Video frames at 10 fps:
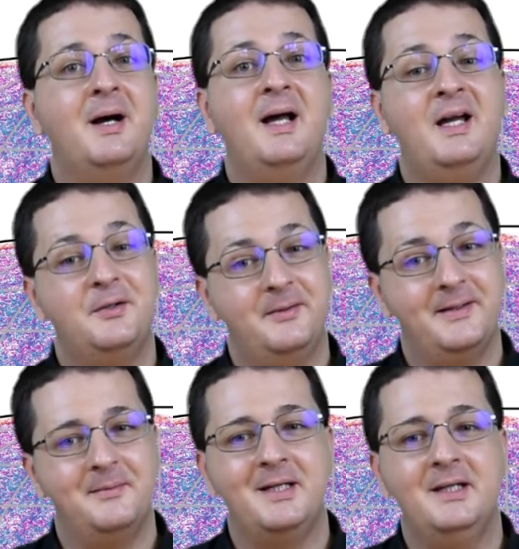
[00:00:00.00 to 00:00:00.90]
by
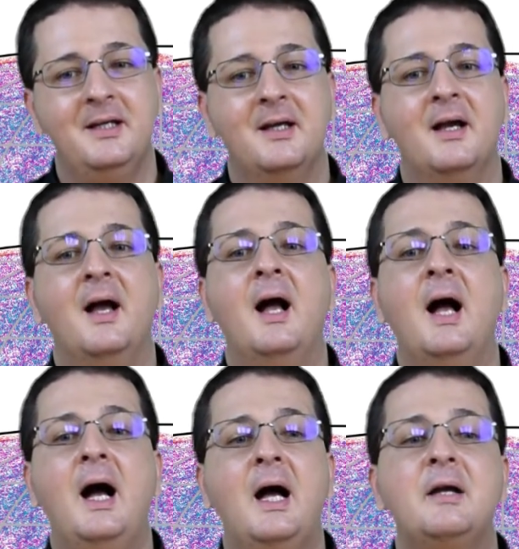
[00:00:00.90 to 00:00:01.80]
hiring me,
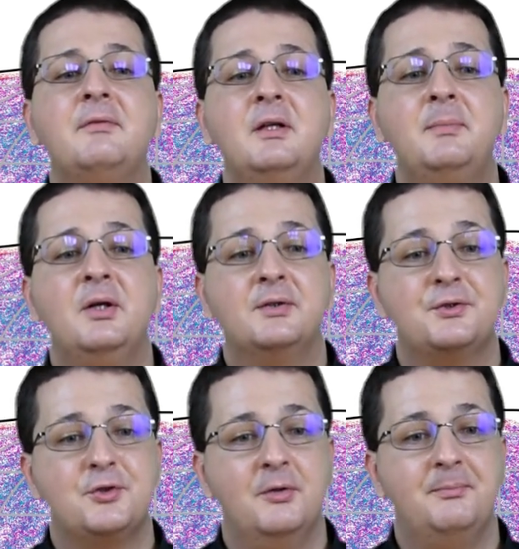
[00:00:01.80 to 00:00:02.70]
I will be on
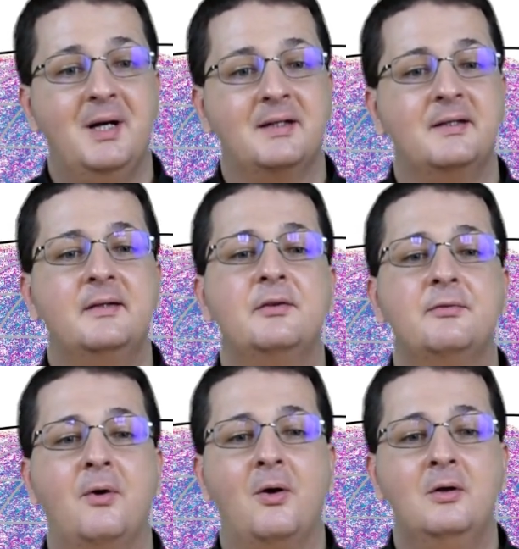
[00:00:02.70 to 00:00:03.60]
the job market this
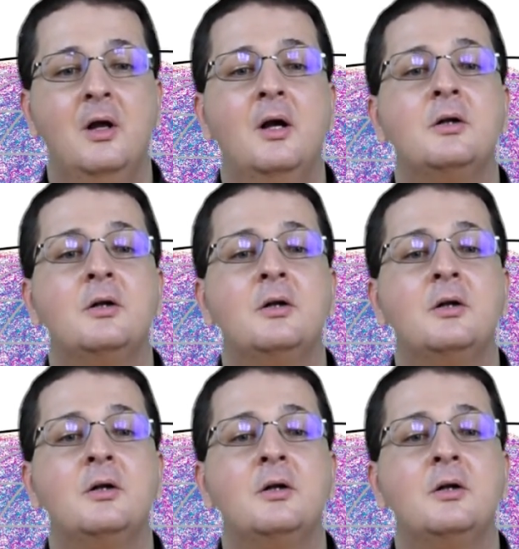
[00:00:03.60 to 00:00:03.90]
fall